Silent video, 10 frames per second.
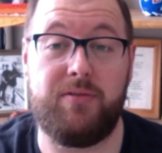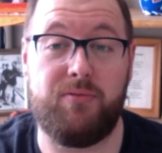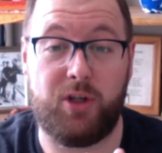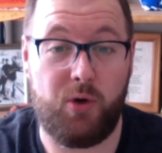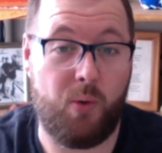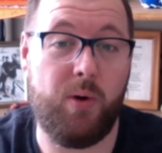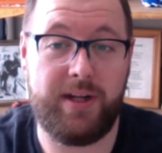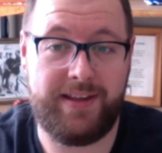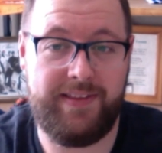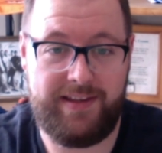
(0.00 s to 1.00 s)

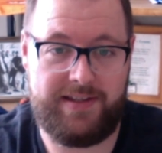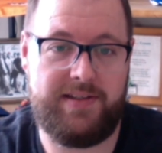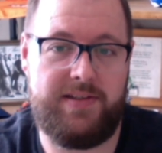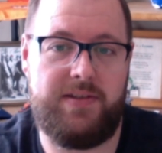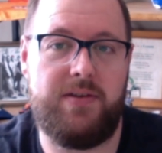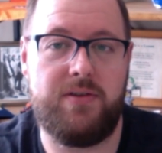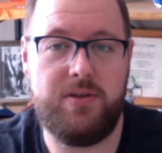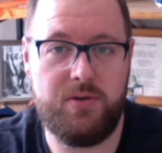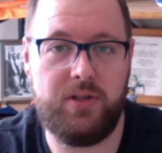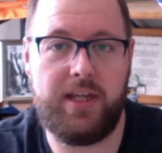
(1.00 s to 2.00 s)
recording this.
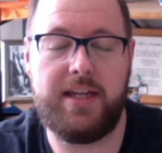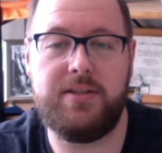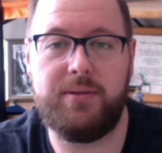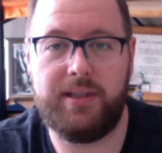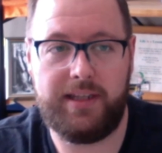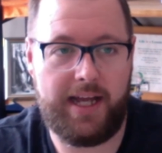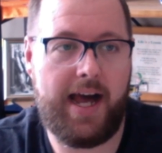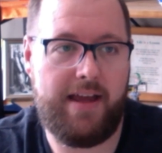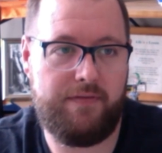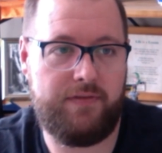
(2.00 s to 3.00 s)
Usually I do it
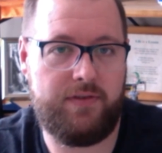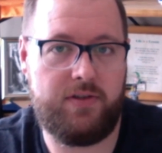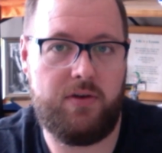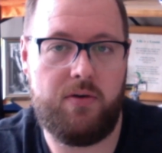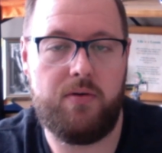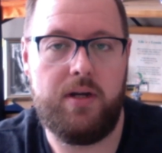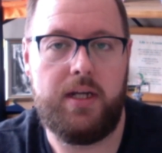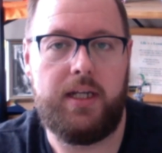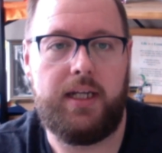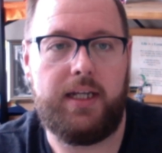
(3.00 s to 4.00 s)
live. So
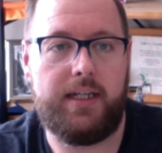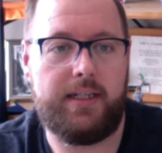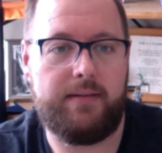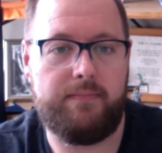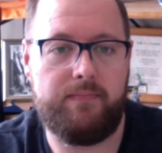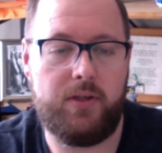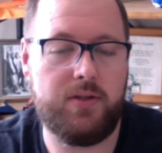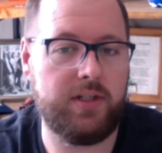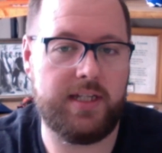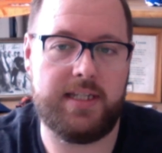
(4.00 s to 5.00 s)

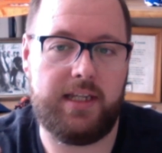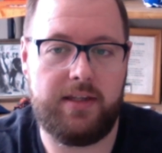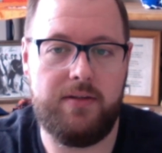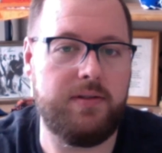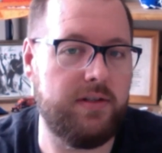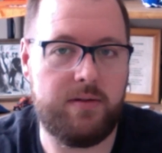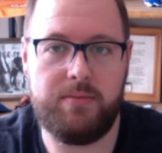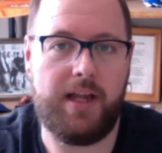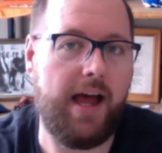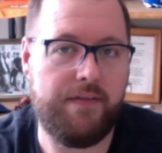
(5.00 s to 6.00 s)
usually it's like a YouTube
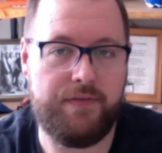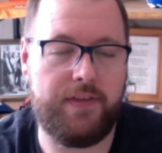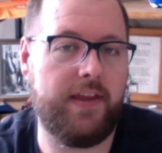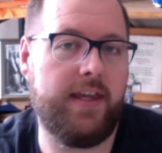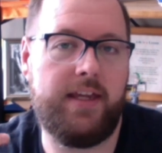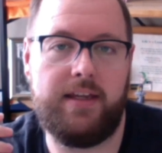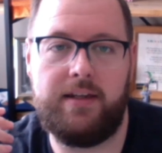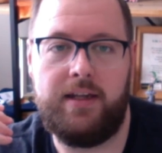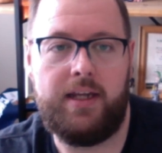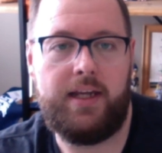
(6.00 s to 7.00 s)
live thing, and
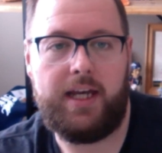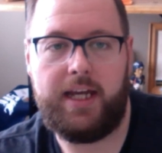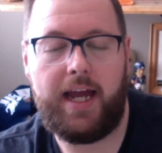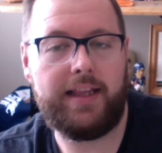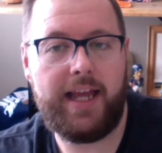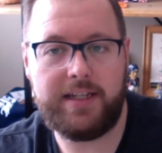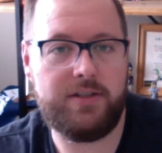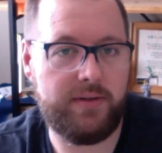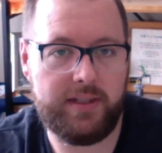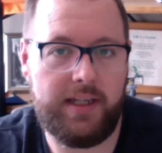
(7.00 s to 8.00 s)
I like
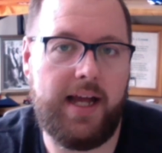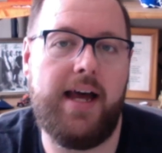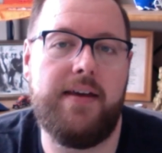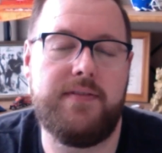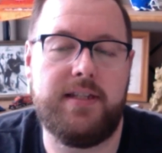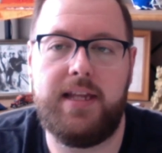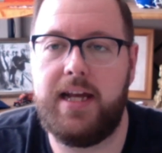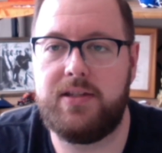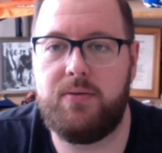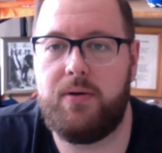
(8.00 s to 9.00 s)
doing the lives and
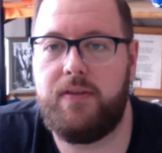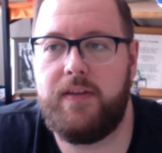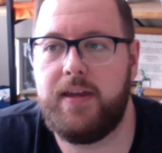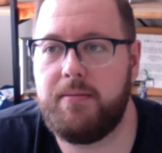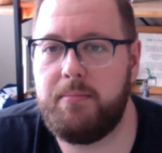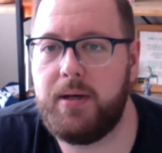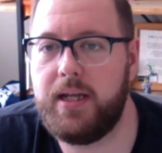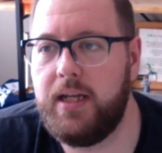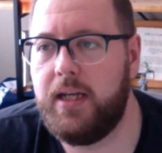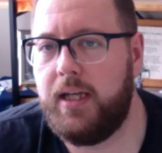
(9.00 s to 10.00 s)
that sort of thing, but